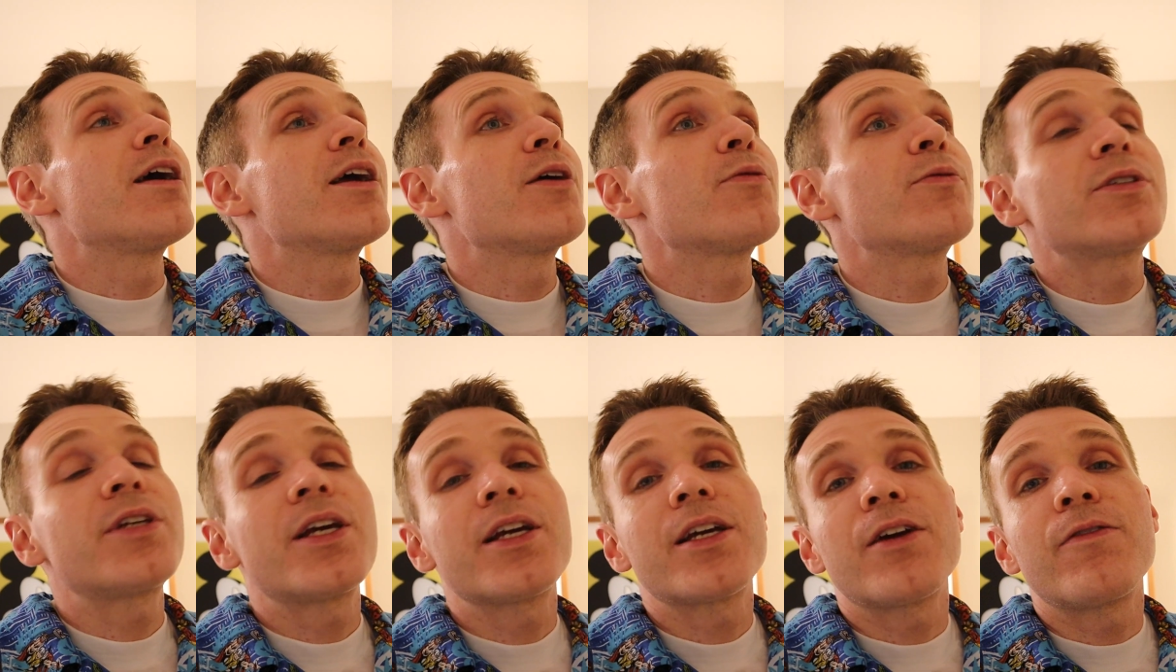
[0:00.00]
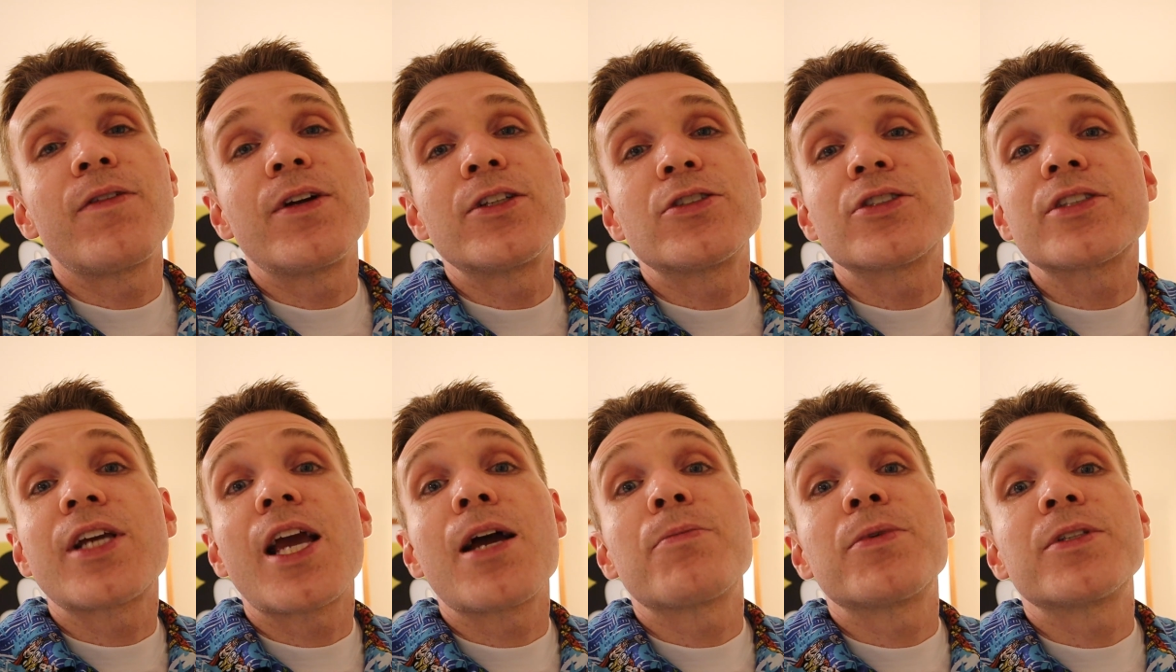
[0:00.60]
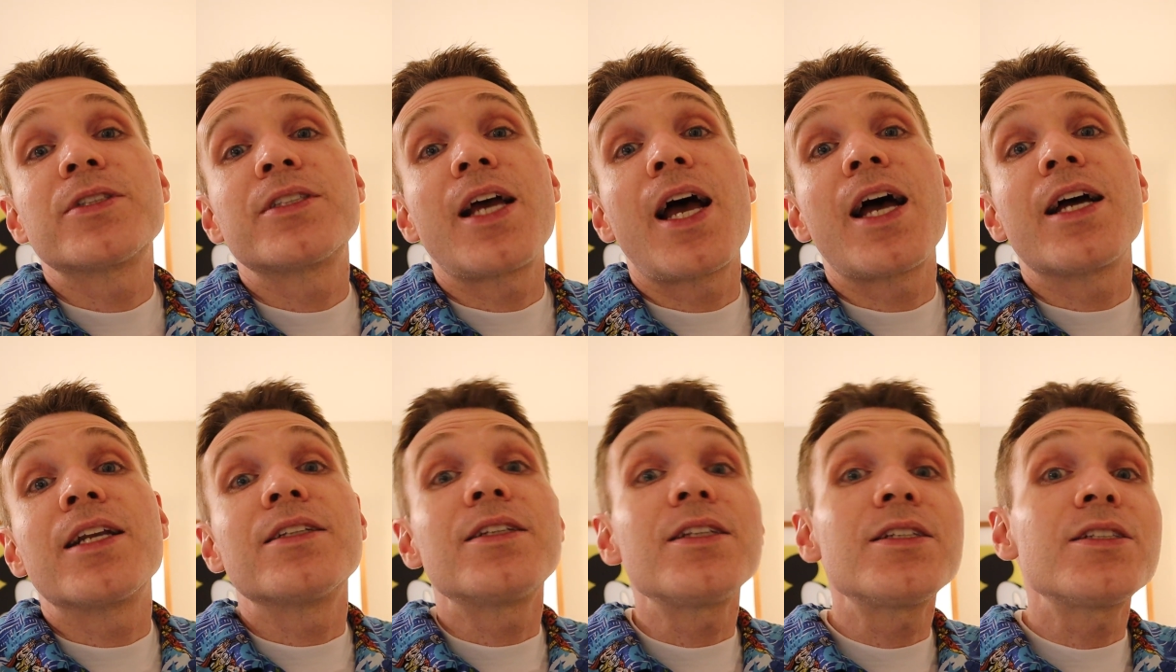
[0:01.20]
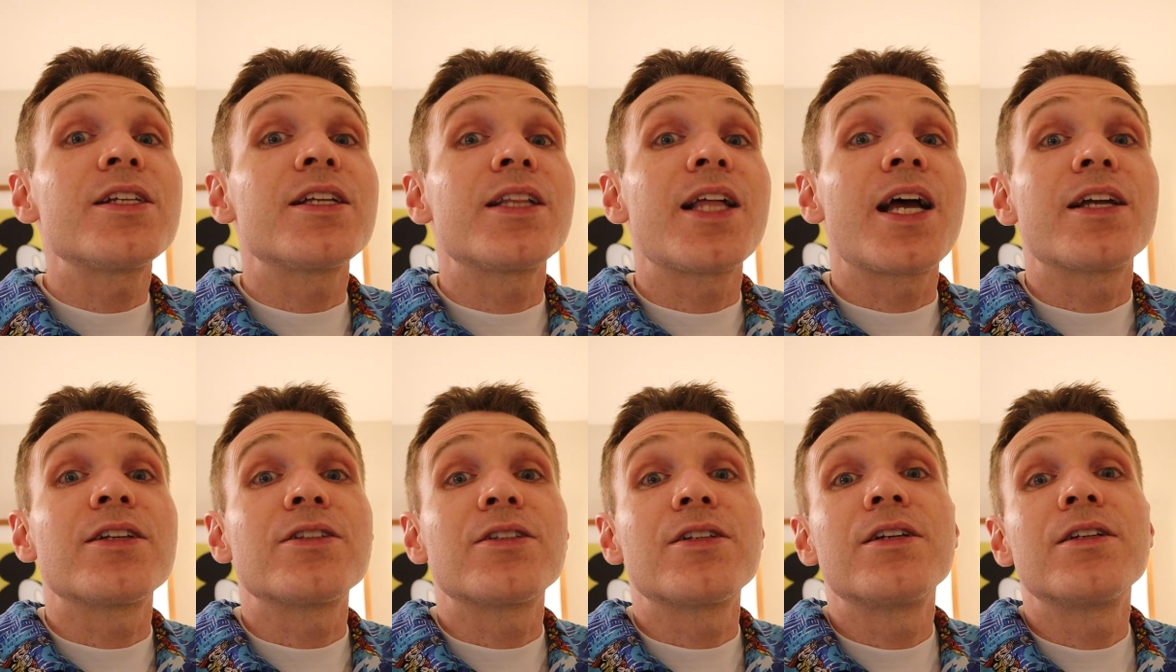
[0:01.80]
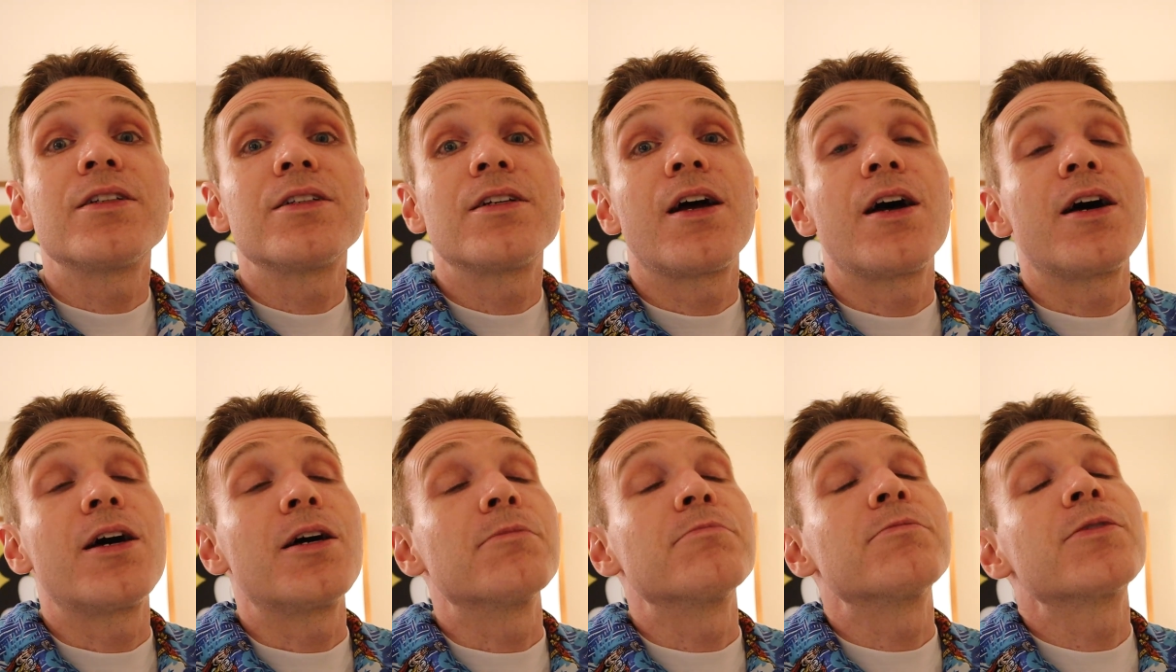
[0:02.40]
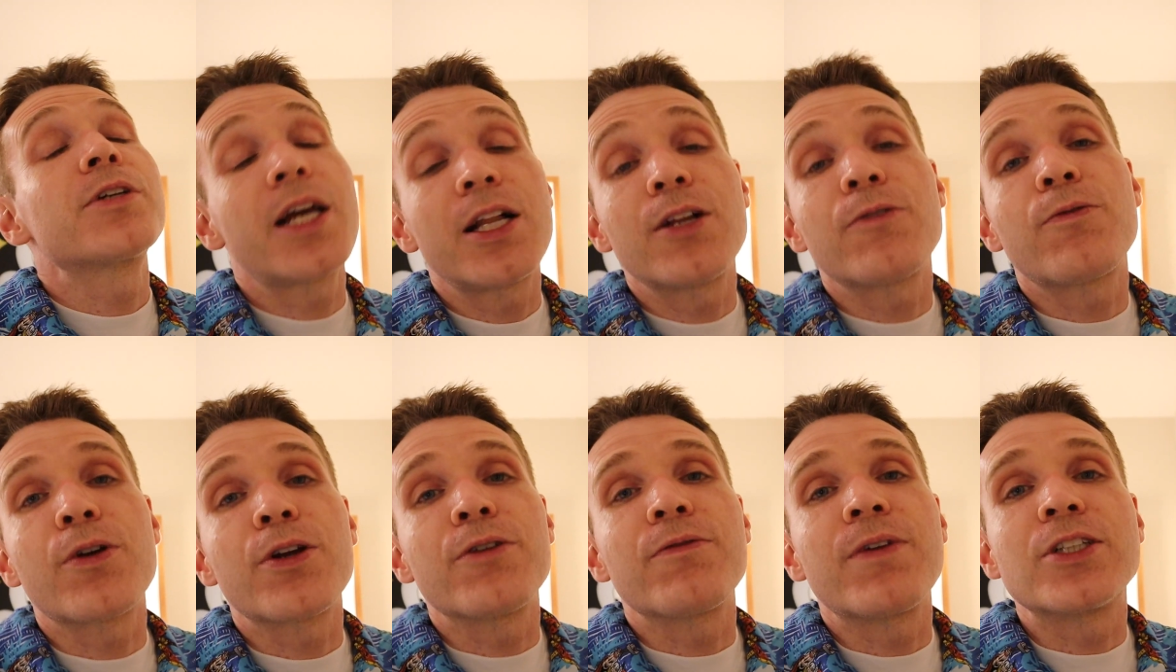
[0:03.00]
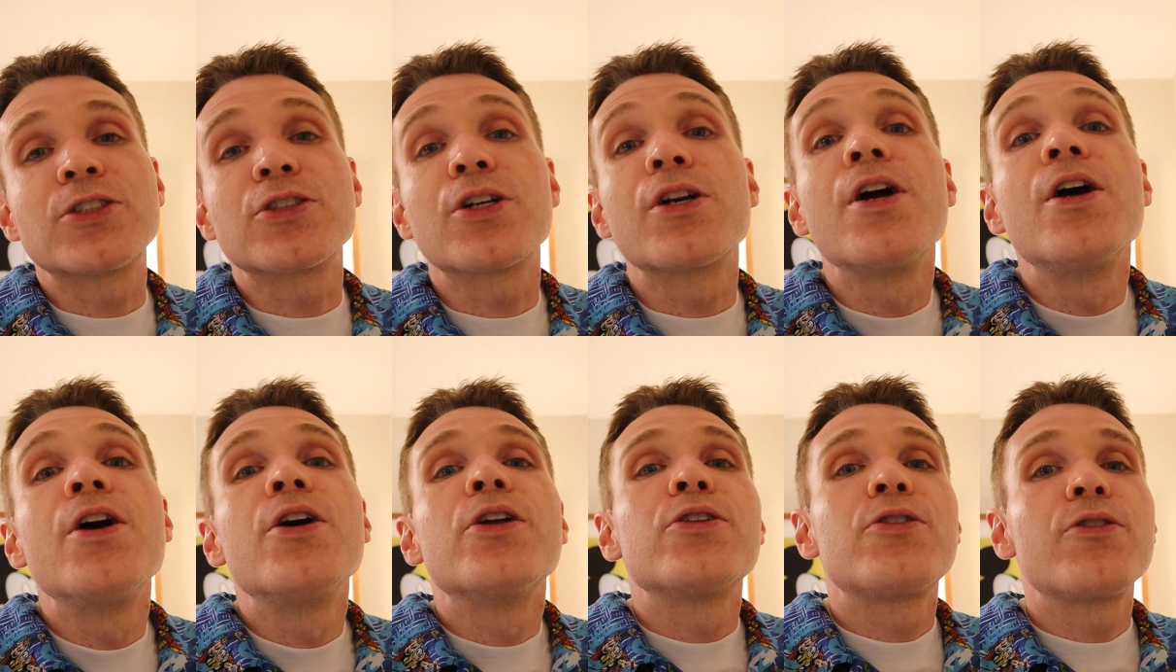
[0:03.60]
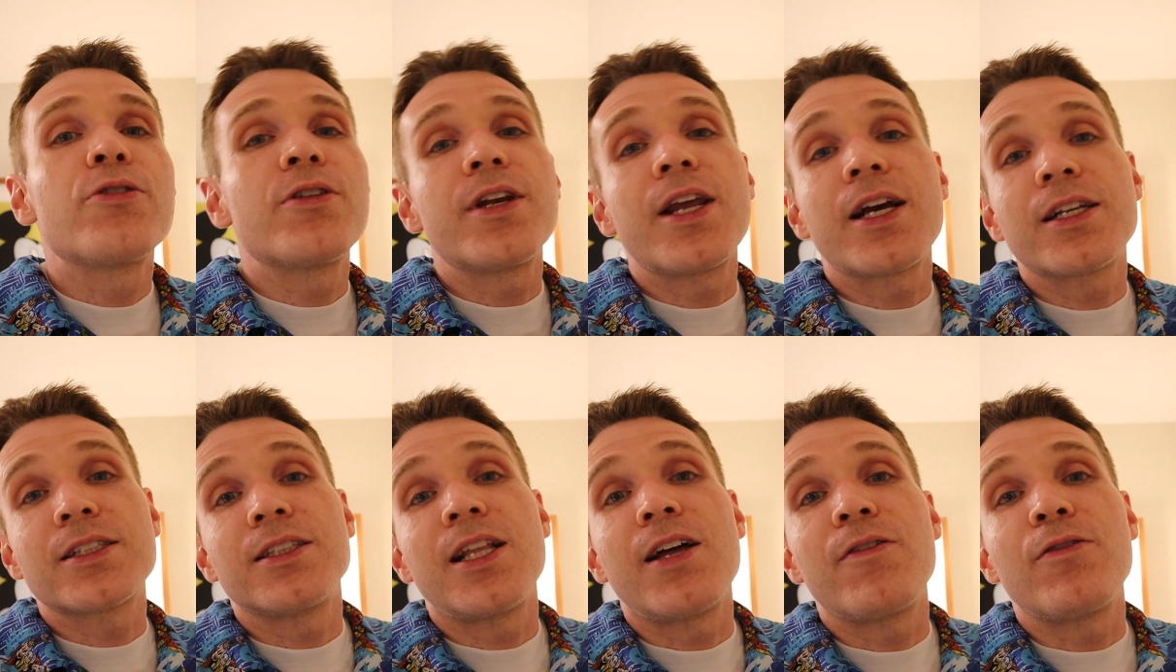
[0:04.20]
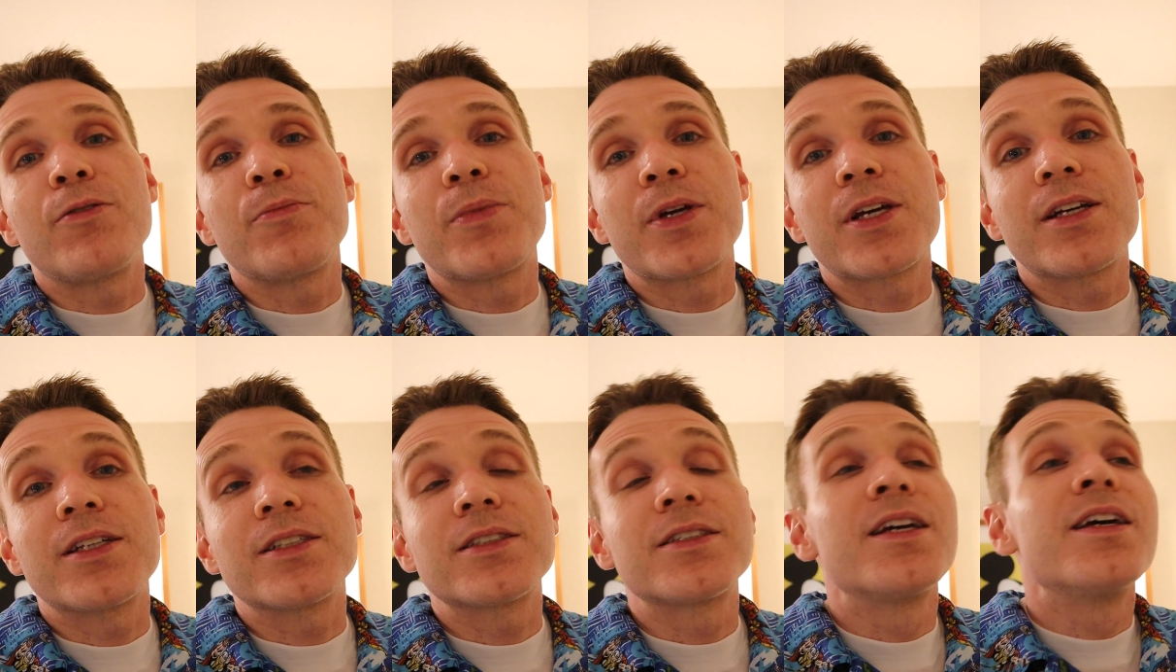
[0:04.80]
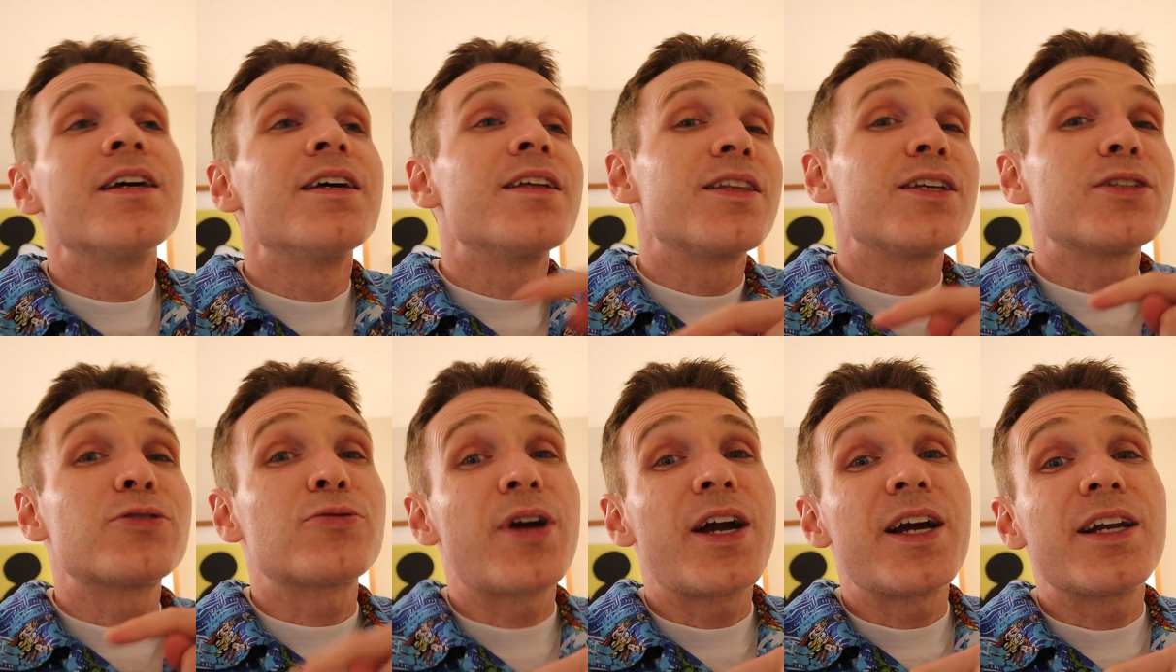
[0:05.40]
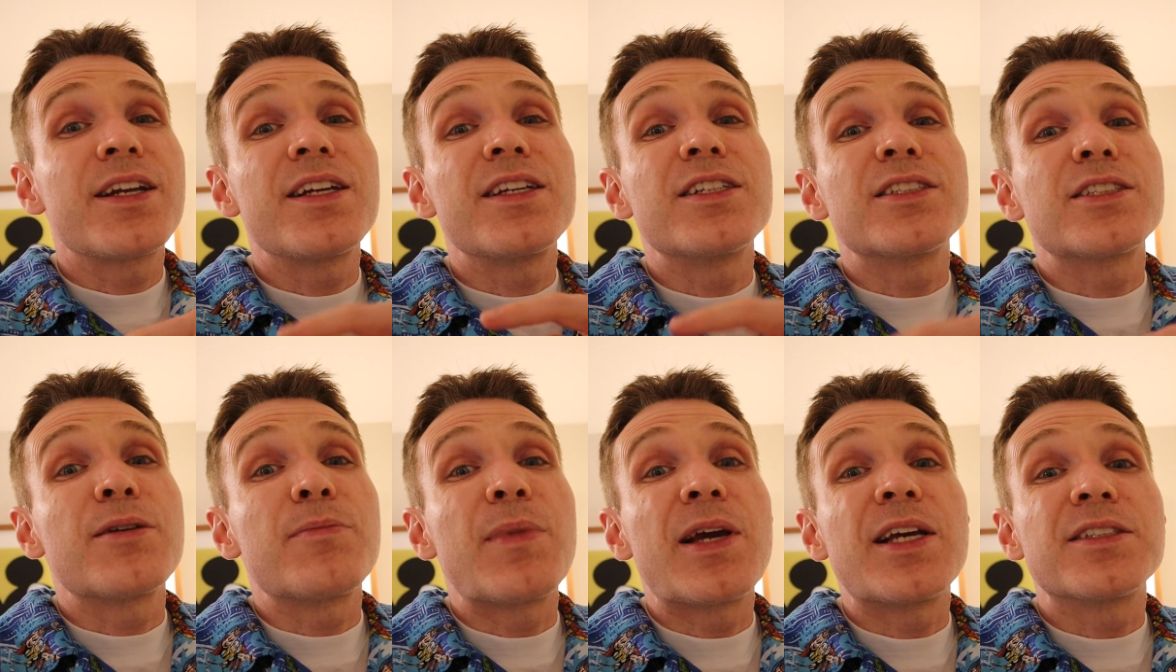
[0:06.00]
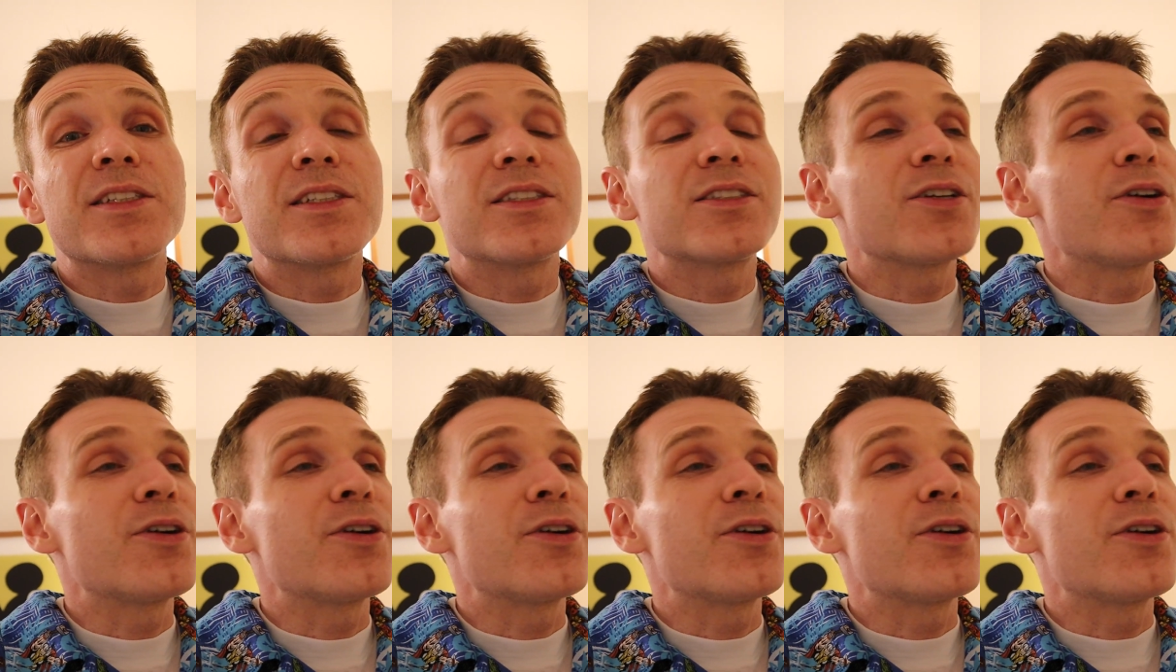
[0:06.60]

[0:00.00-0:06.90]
it would take Avengers Campus at Disneyland, um, California Adventure, to the next level because this ride is amazing.